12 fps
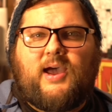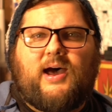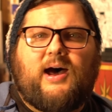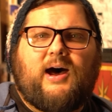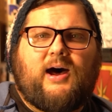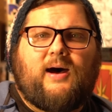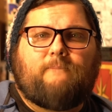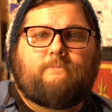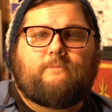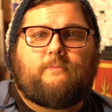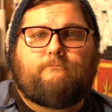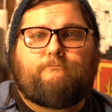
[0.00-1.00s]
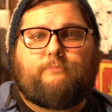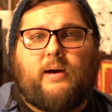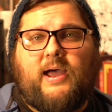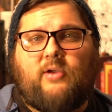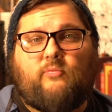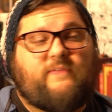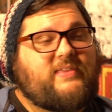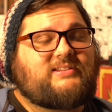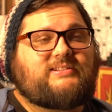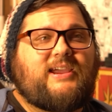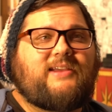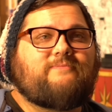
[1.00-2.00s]
But with that
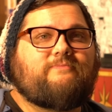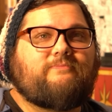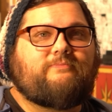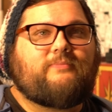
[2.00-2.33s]
said,